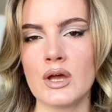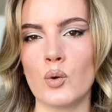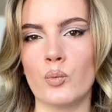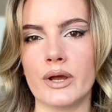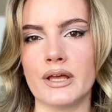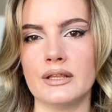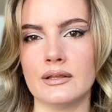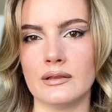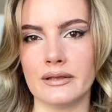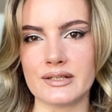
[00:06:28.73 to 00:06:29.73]

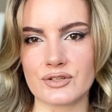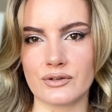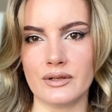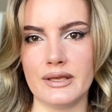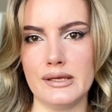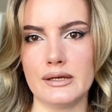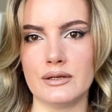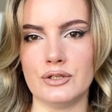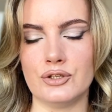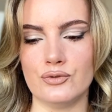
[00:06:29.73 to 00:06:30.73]
when literally
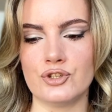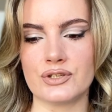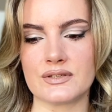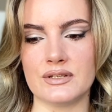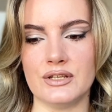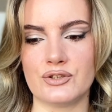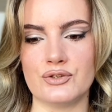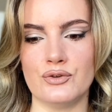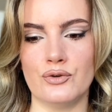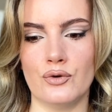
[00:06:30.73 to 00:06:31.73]
you just need
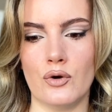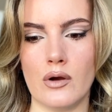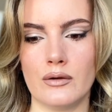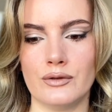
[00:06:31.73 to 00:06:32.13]
to,